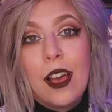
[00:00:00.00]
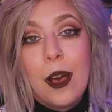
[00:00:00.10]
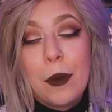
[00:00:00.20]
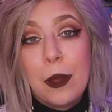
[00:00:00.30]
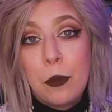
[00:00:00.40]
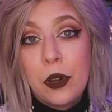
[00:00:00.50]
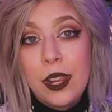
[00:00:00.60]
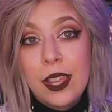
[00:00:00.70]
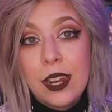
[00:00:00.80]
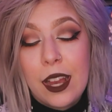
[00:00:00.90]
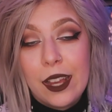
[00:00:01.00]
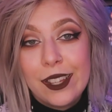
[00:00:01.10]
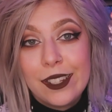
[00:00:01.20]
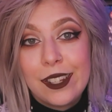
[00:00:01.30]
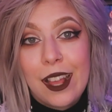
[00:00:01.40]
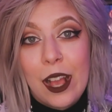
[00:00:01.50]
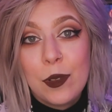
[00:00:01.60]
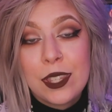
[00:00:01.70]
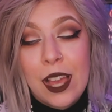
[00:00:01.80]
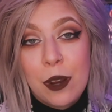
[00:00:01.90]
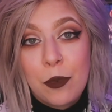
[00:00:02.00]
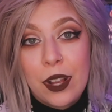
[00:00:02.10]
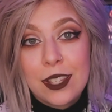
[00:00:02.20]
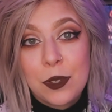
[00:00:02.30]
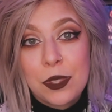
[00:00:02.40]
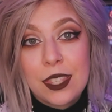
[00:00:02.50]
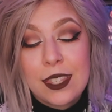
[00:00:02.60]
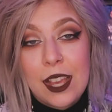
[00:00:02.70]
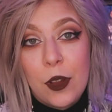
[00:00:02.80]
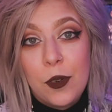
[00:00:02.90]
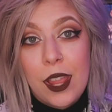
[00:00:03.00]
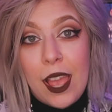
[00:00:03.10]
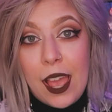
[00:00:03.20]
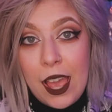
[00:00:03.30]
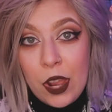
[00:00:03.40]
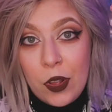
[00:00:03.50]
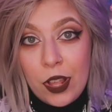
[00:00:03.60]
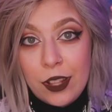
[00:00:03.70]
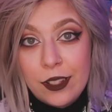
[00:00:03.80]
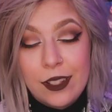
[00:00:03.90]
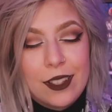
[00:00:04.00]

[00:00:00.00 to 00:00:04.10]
Upon putting it on, I was not impressed with the sound at all.